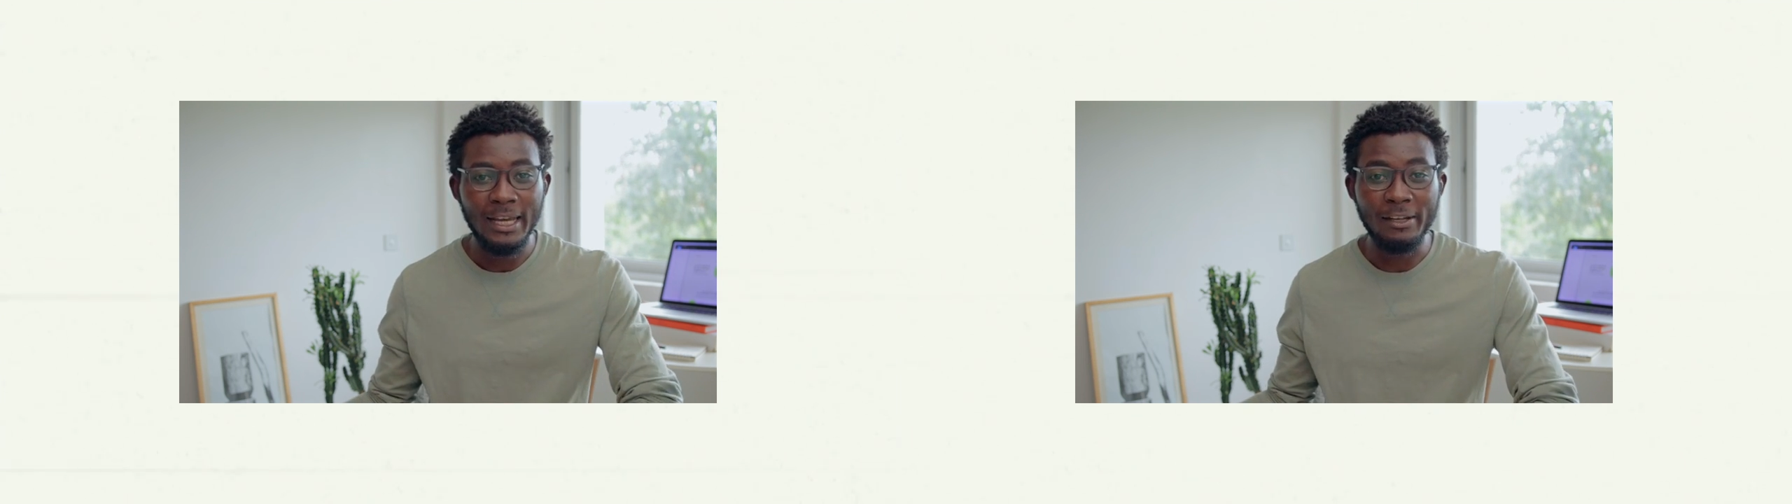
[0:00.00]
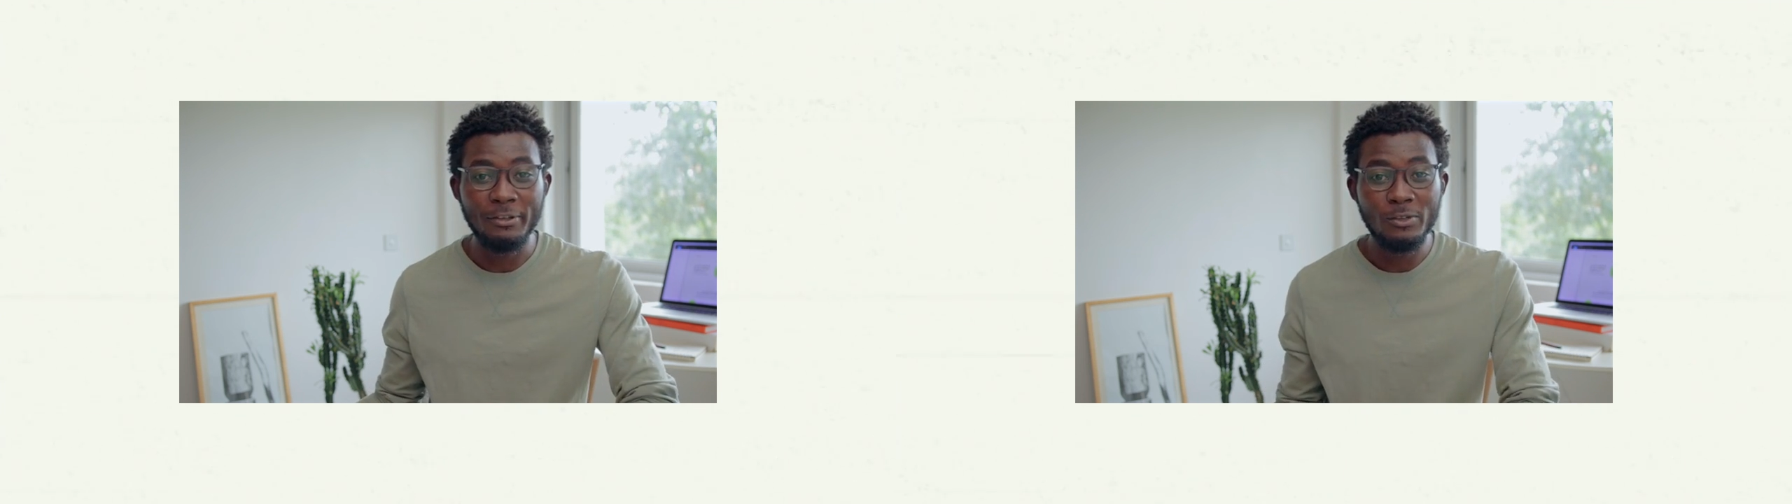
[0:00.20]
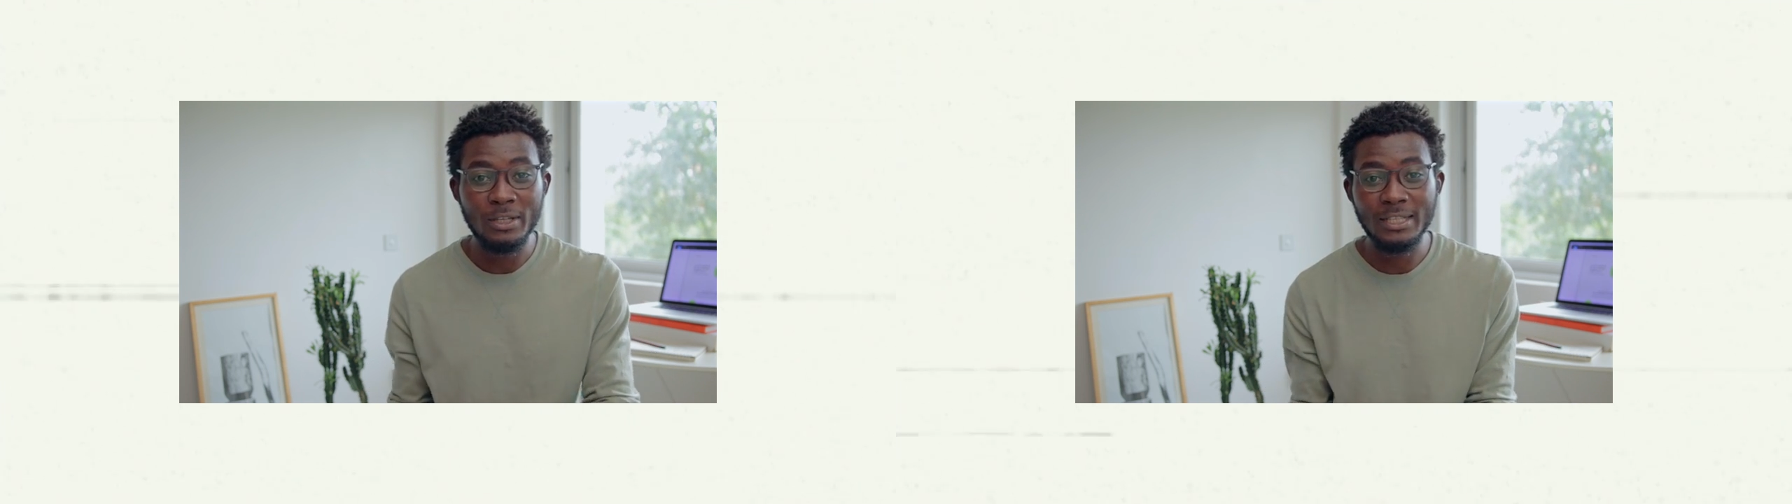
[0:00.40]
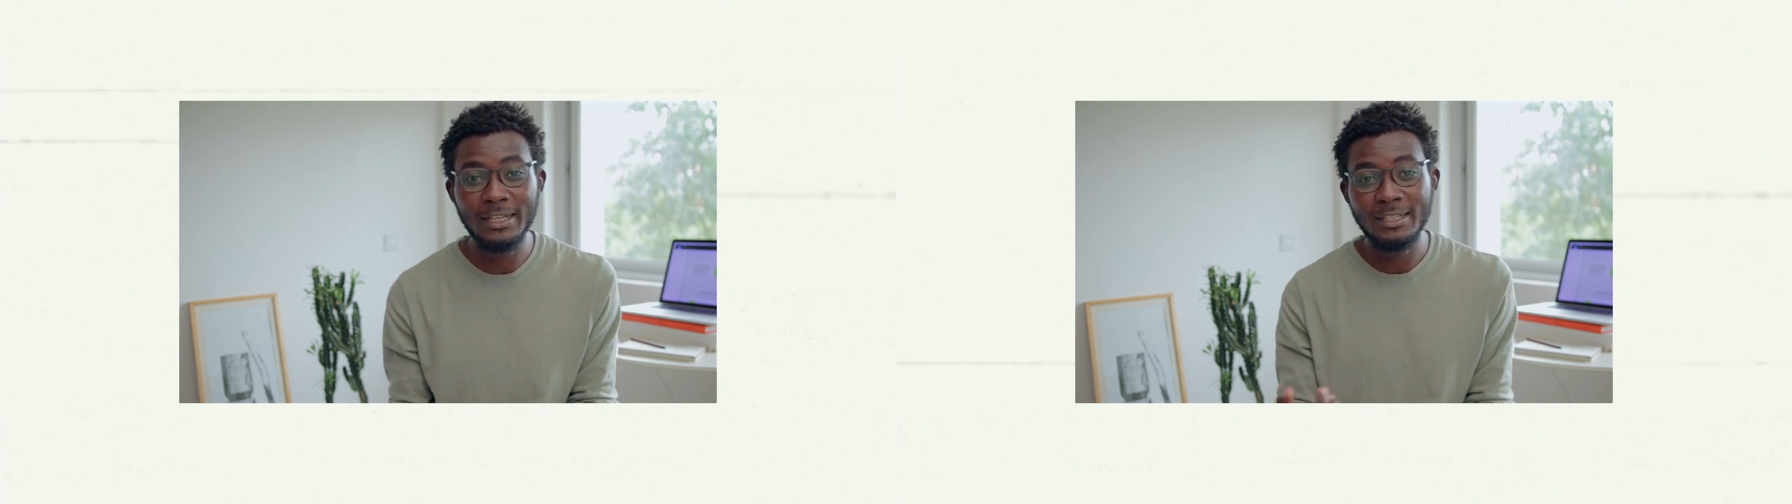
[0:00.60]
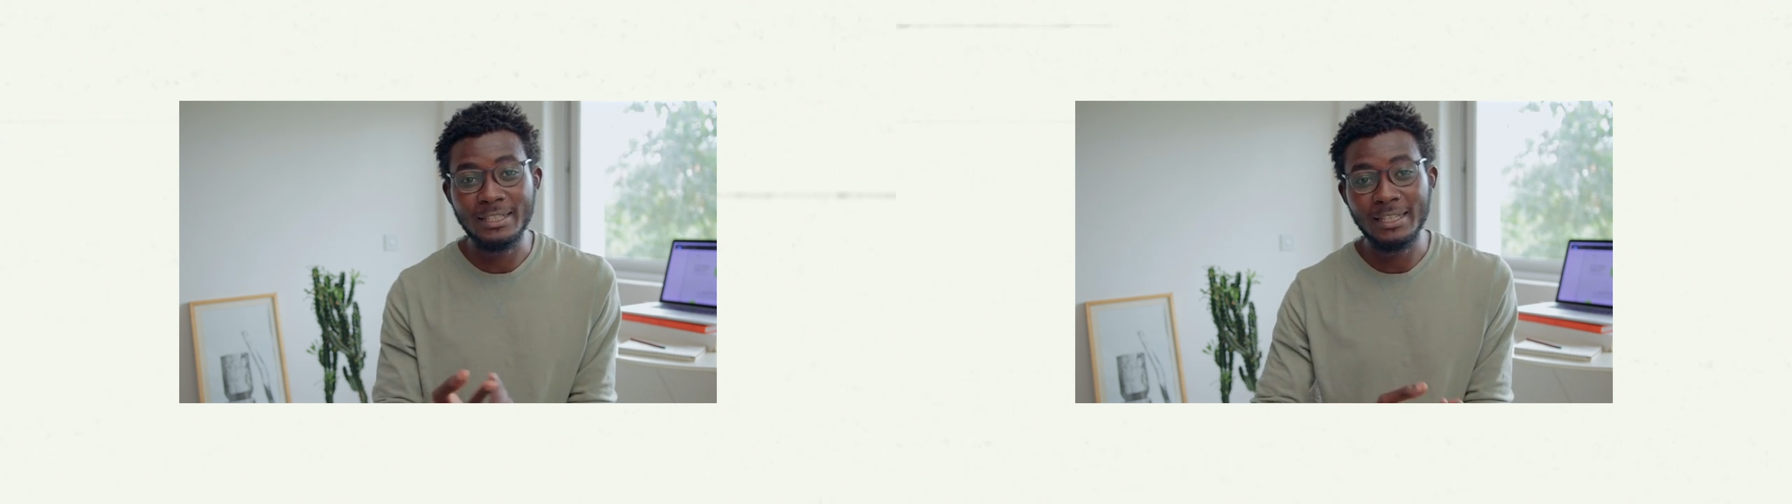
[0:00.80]
And if you're
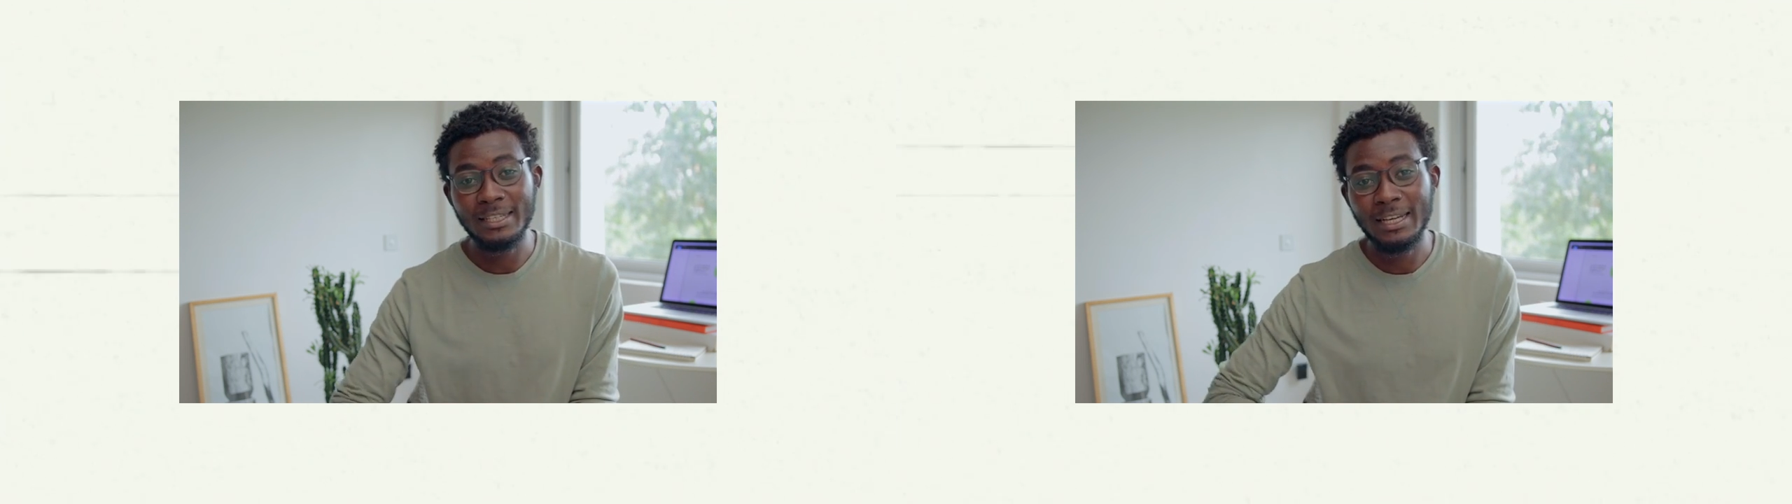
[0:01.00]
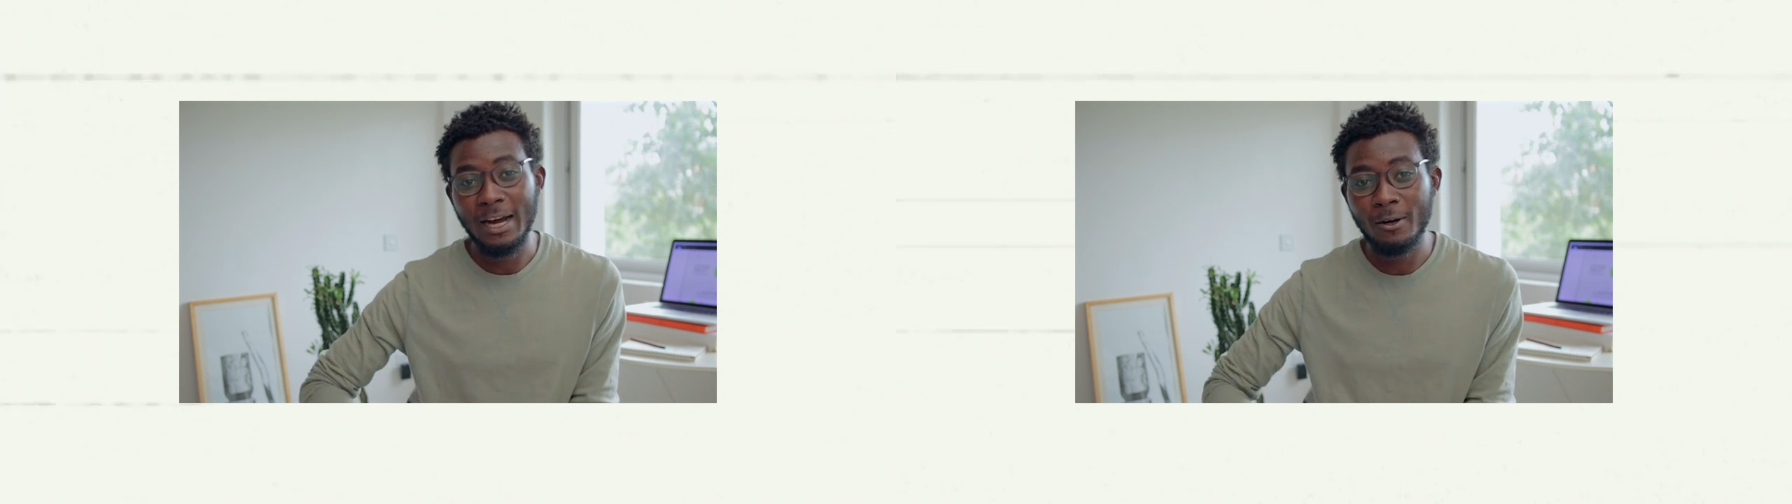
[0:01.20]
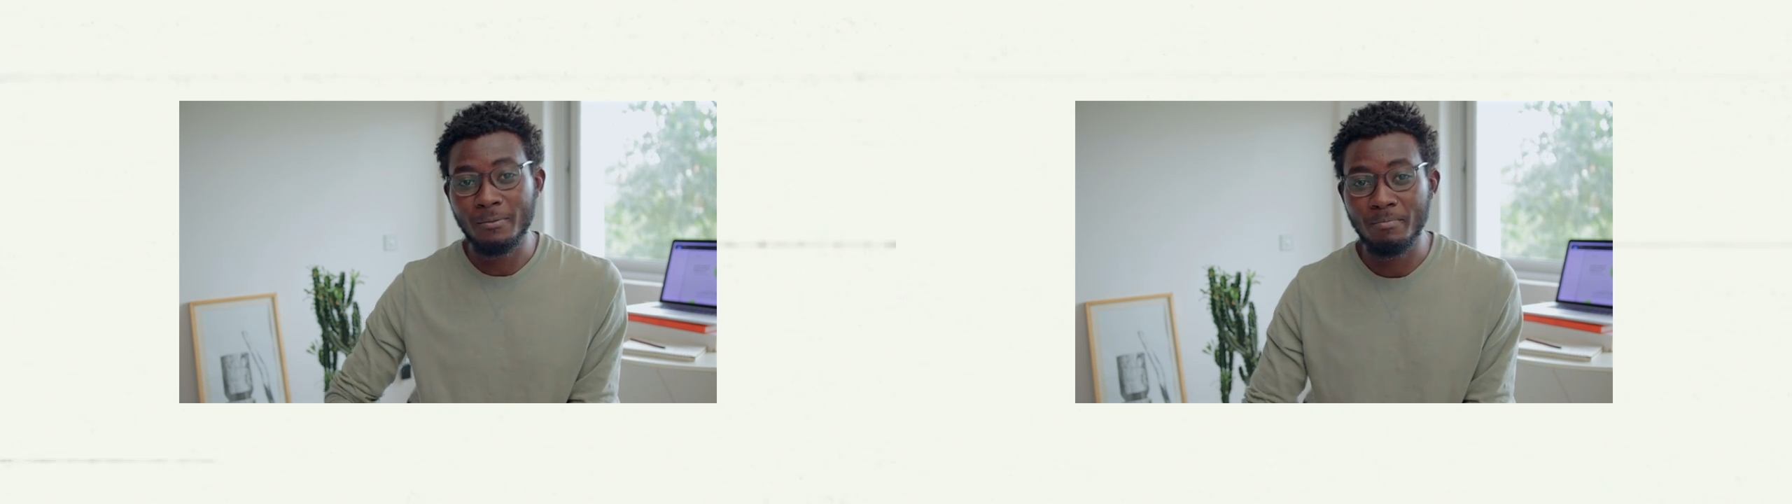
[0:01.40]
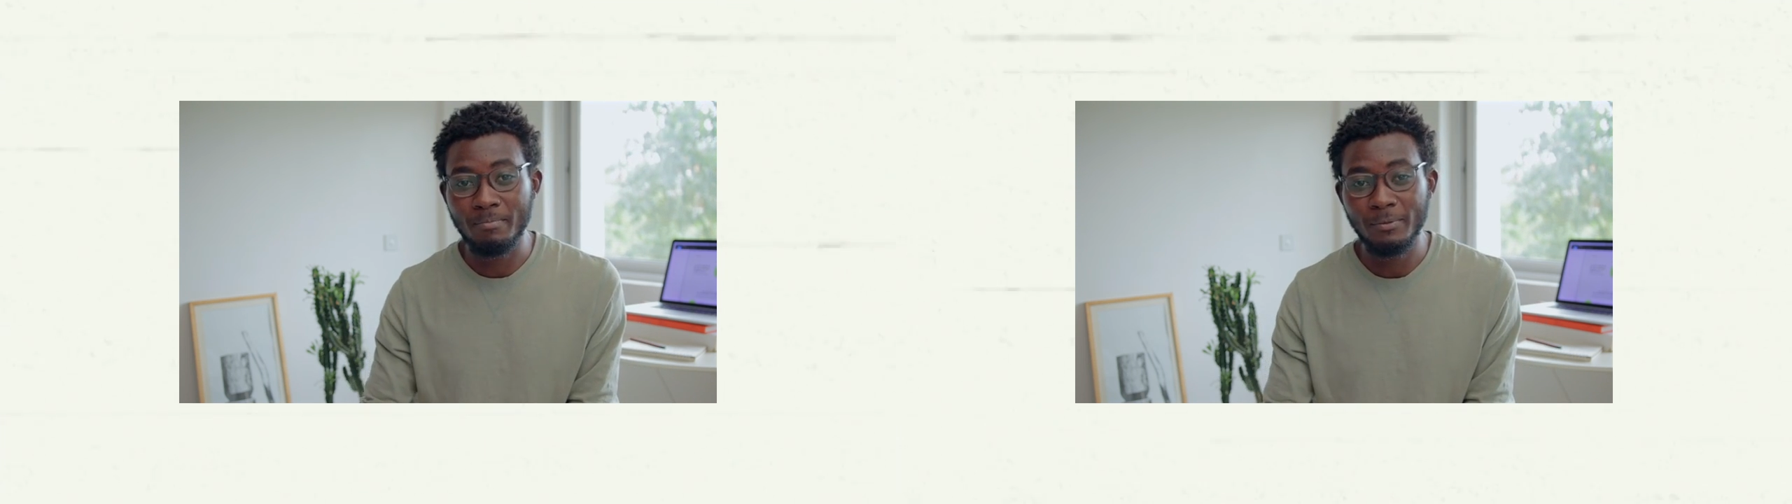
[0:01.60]
interested in checking out,